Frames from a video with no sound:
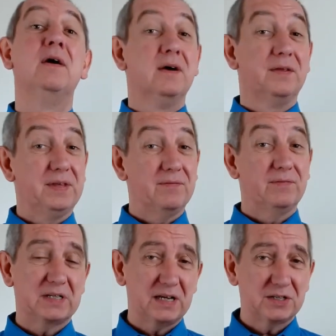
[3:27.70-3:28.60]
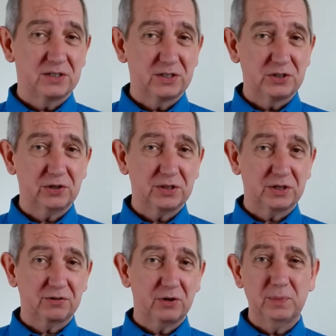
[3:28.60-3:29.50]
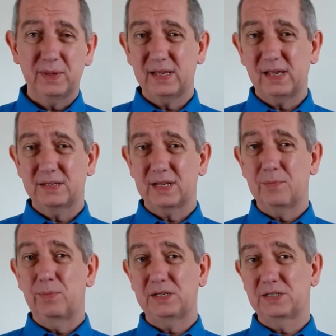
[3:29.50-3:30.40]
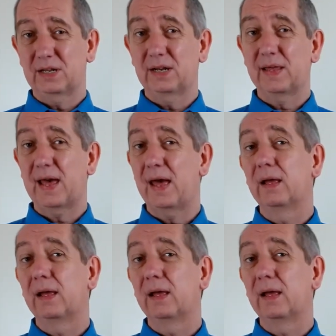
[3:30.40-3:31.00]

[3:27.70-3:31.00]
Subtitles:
the invitation to join the group is implicitly there.